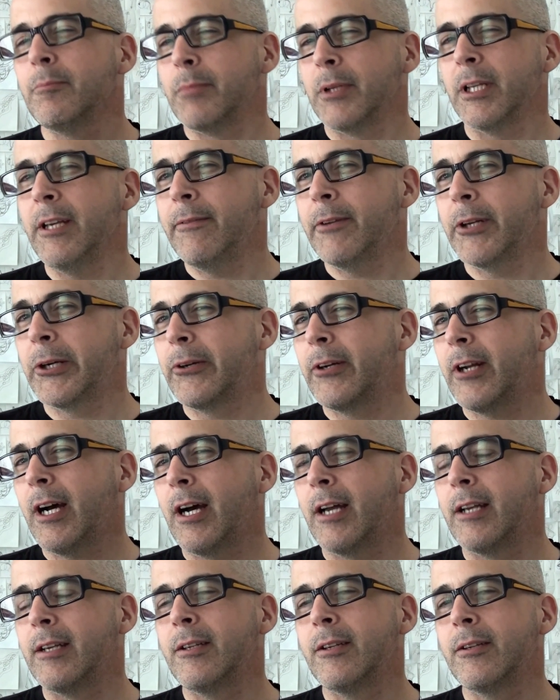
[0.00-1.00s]
Believe it or
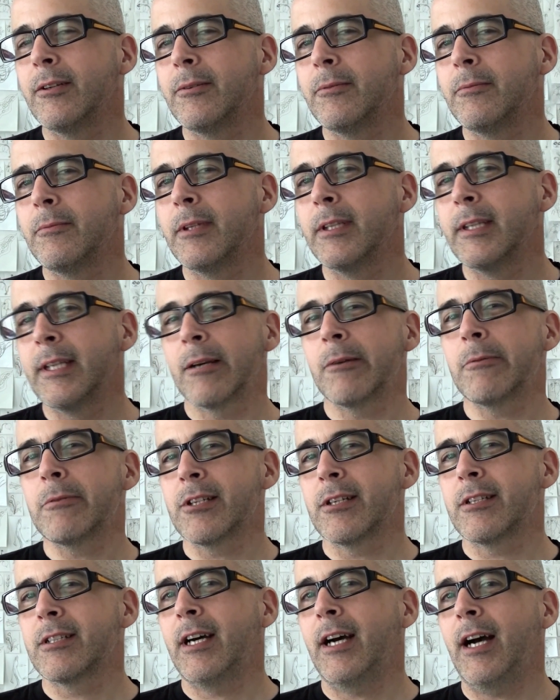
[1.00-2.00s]
not, there
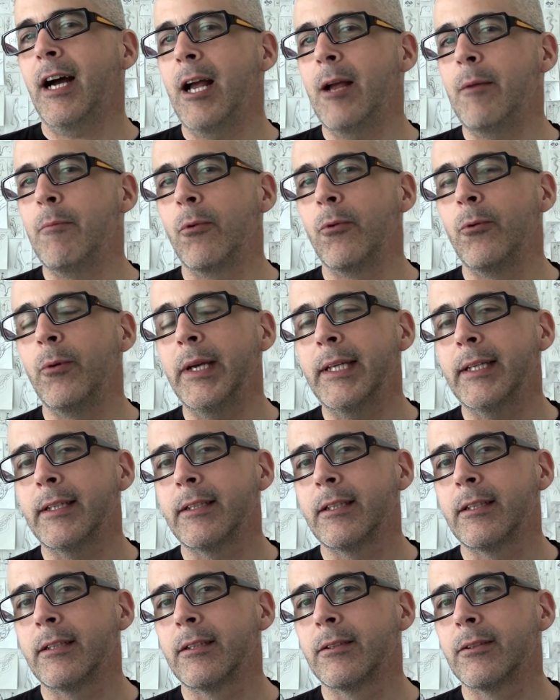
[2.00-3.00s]
was a time
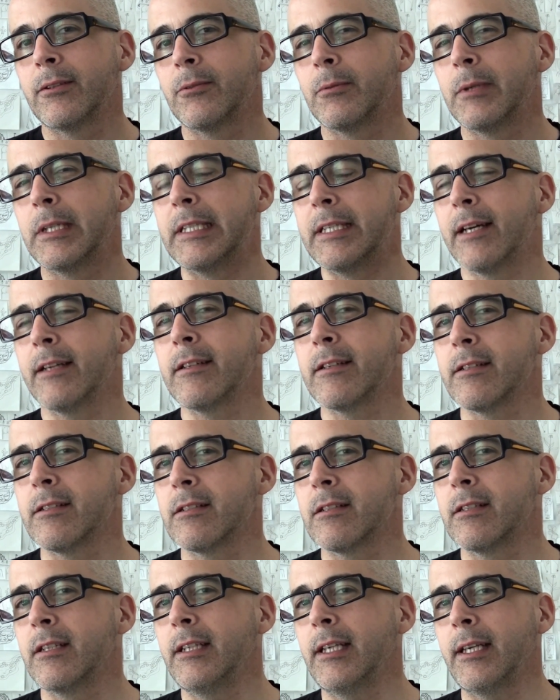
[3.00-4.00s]
when
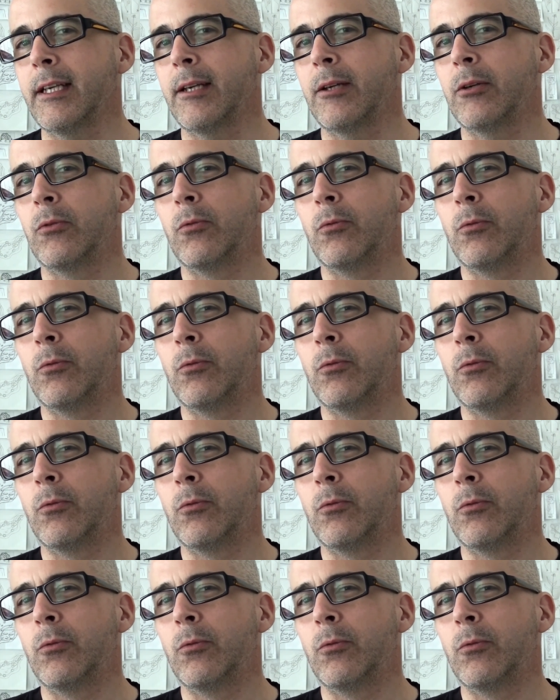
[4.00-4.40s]
redundancy